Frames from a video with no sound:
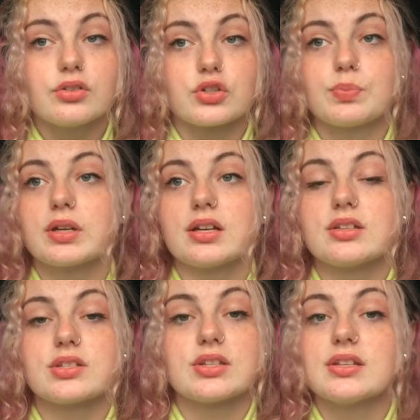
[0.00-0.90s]
Just
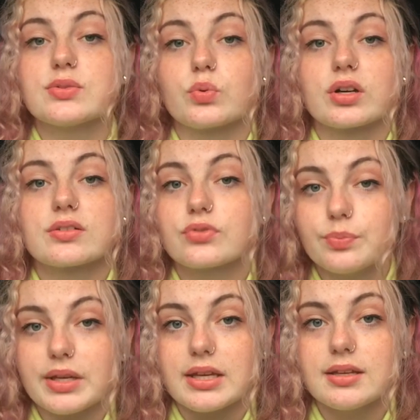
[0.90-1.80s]
because this works for
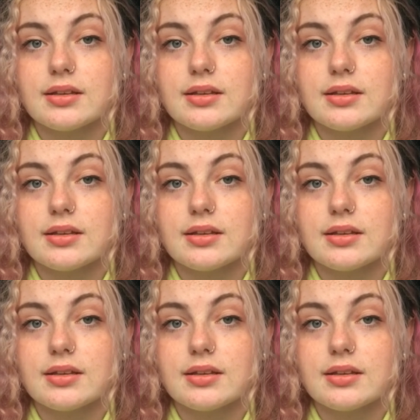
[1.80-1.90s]
me